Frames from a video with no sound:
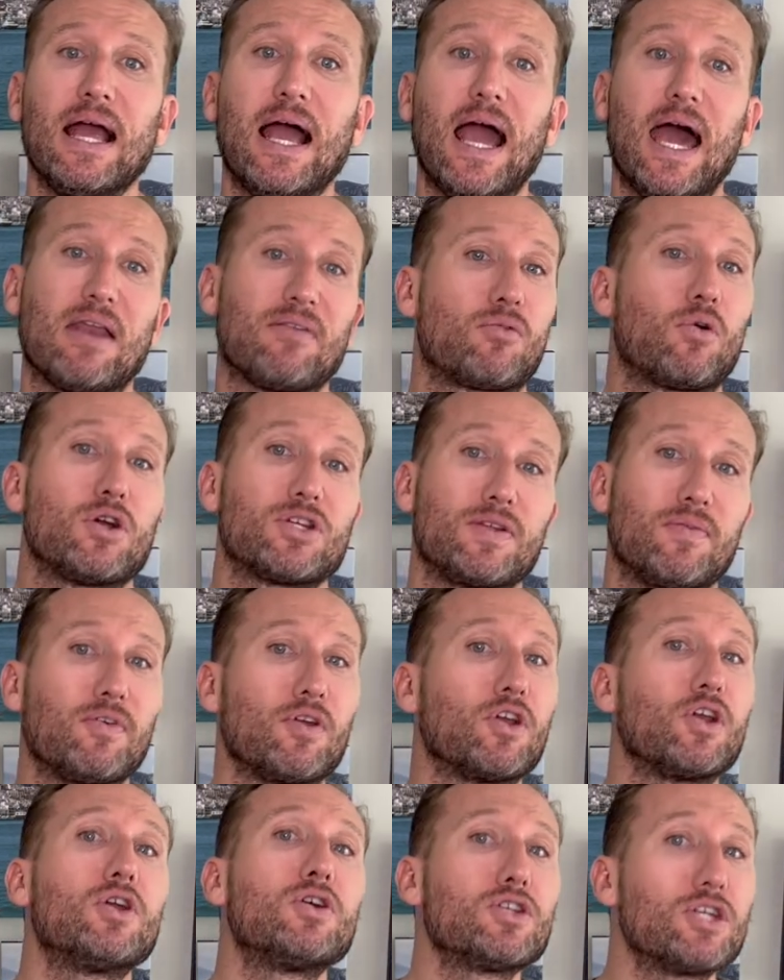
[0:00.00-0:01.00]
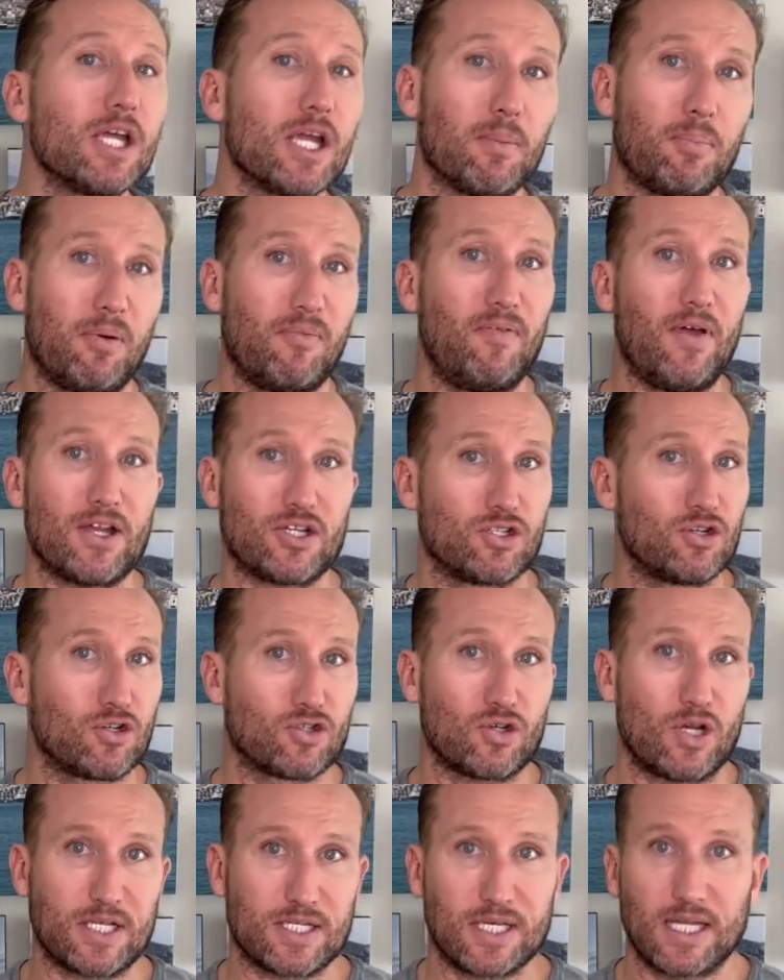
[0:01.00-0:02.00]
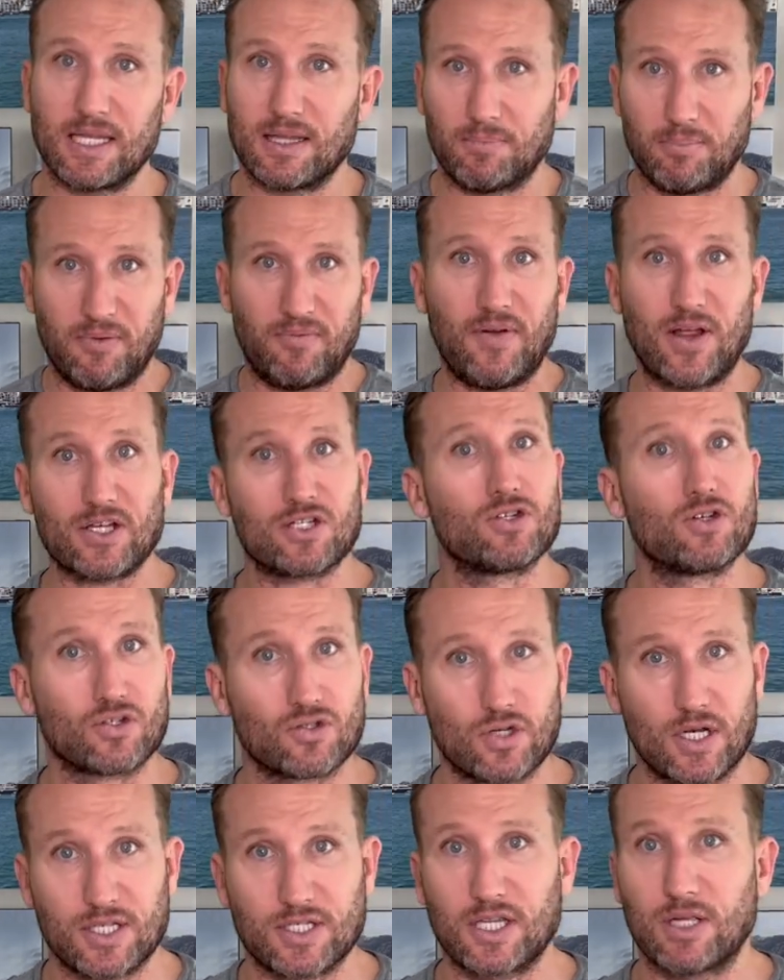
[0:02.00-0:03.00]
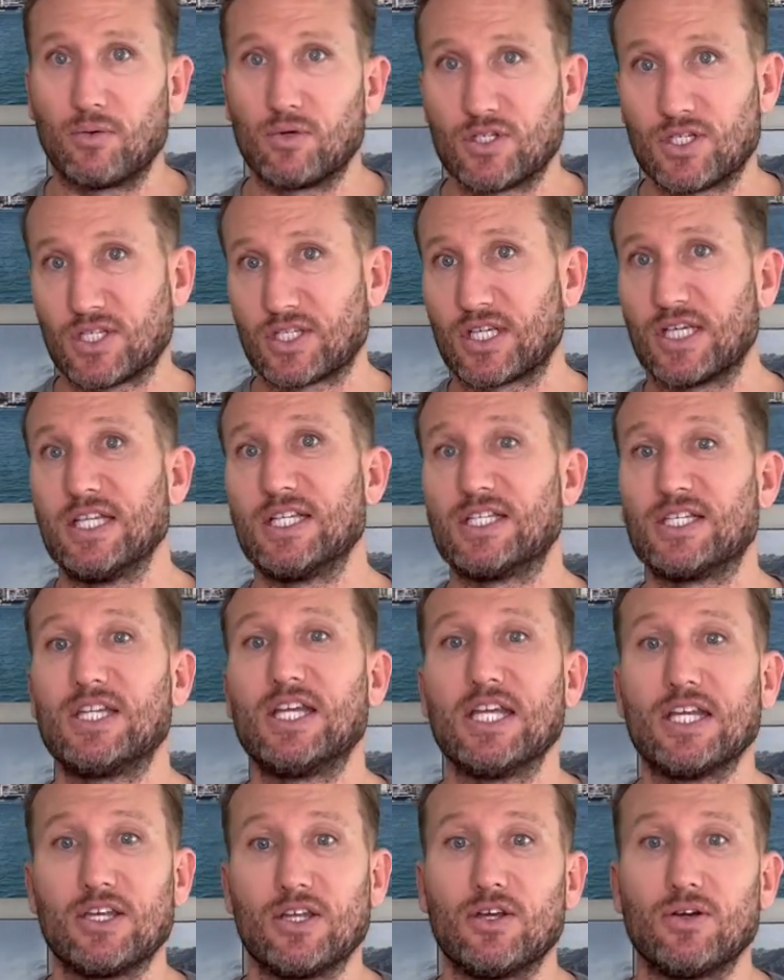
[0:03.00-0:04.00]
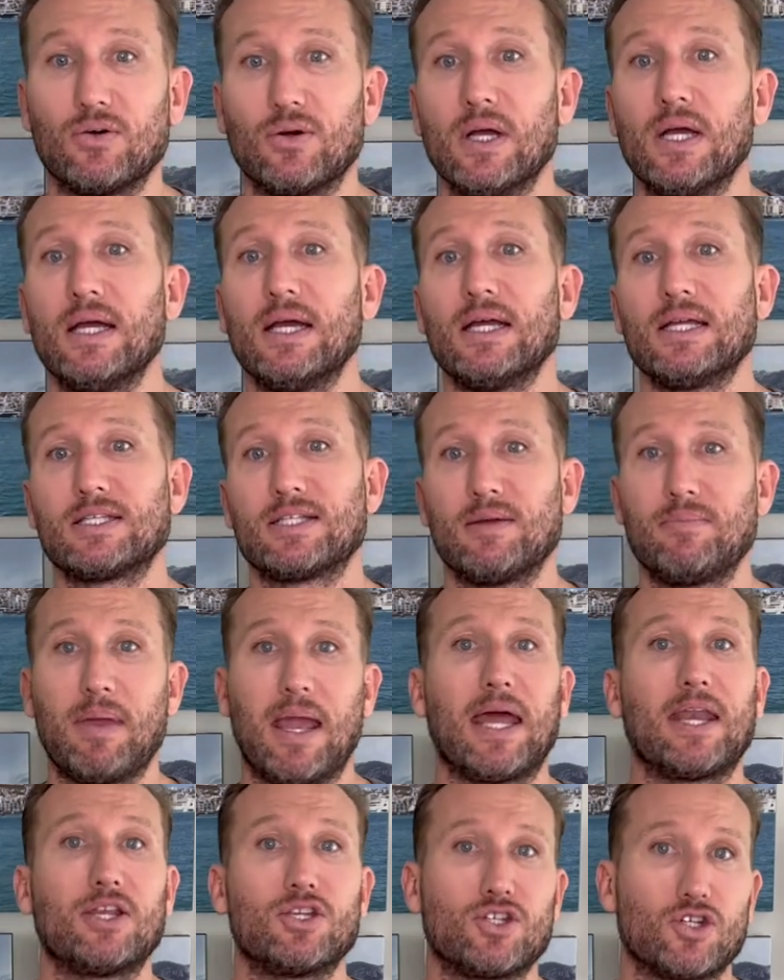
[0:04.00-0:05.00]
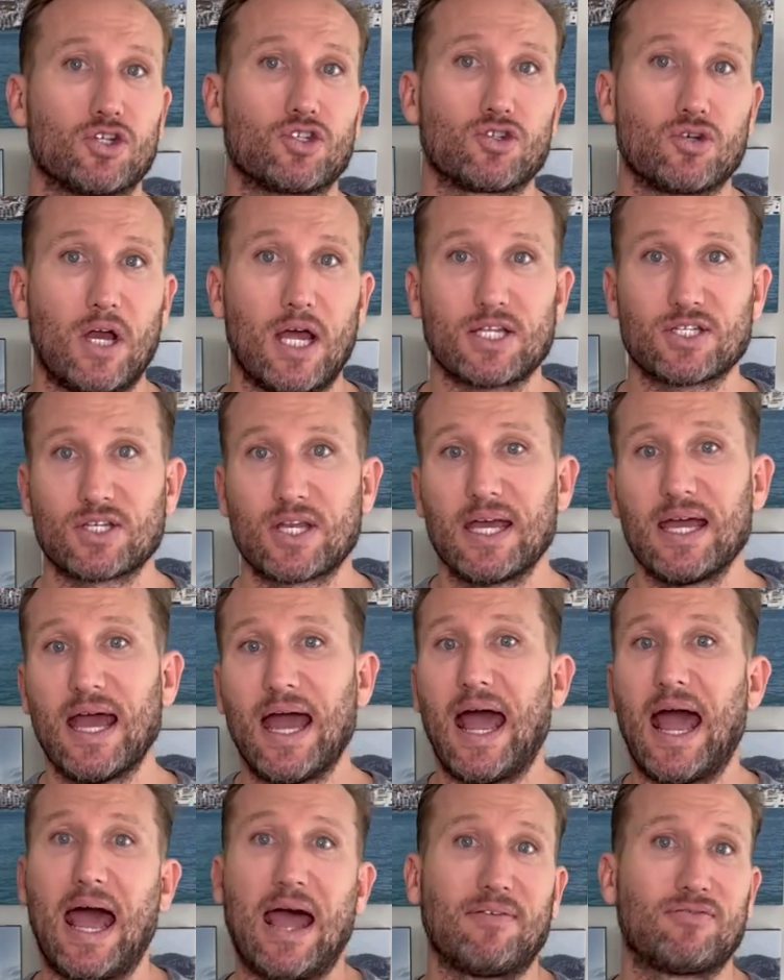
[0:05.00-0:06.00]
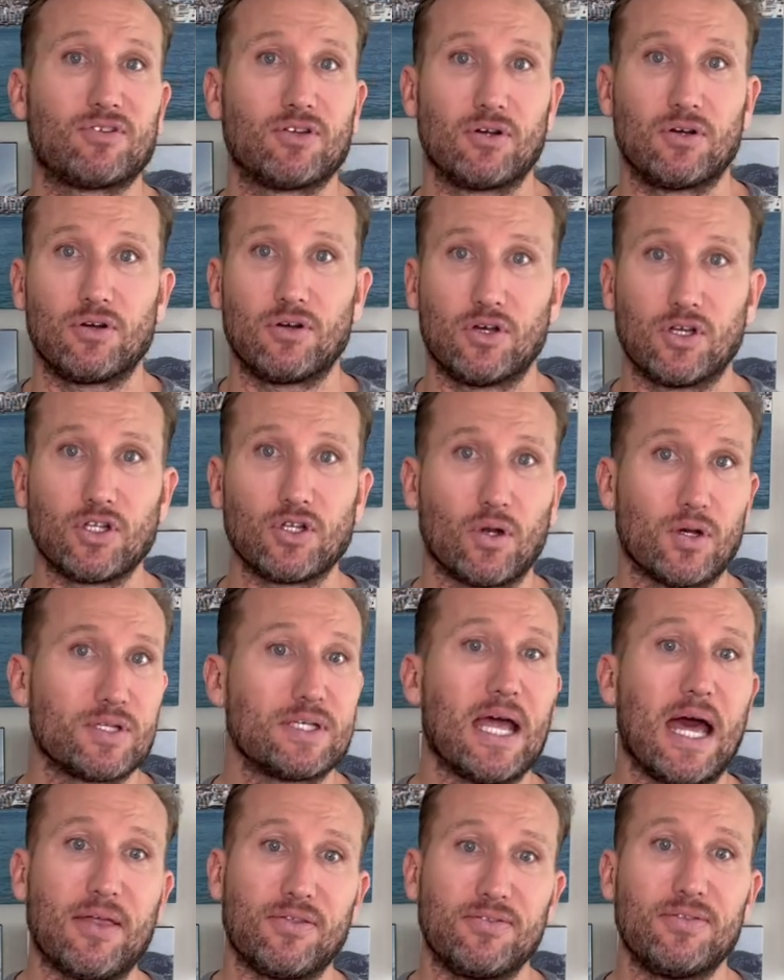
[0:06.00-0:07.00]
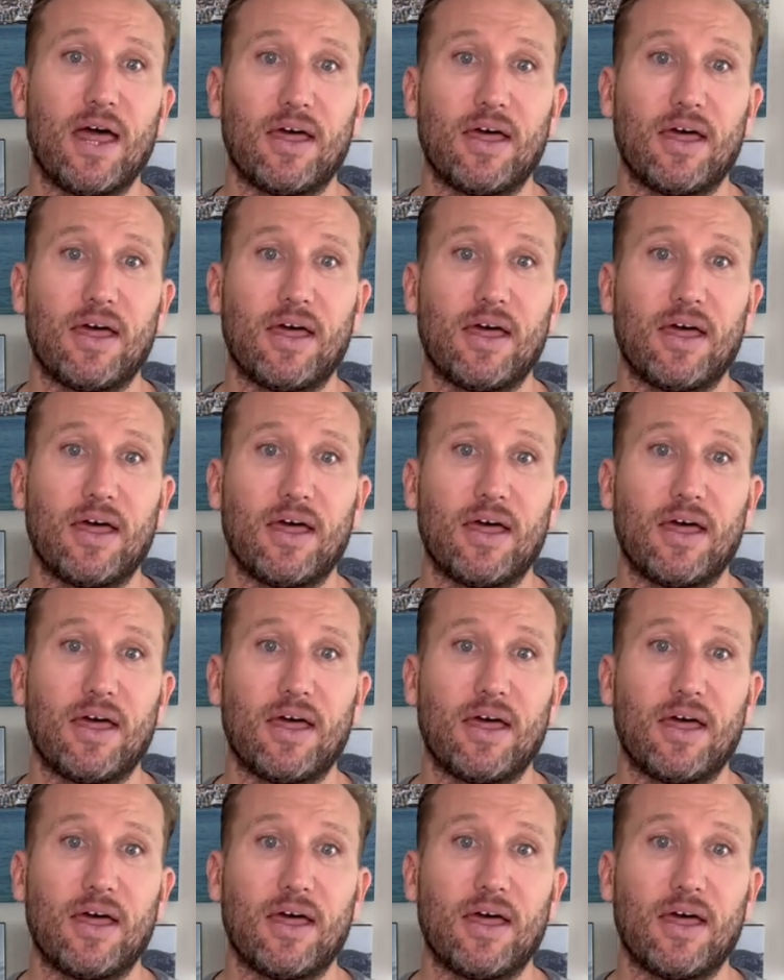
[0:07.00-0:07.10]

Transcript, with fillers: And of course, if you're using a professional trustee, the professional trustee would just continue to manage your trust after your death.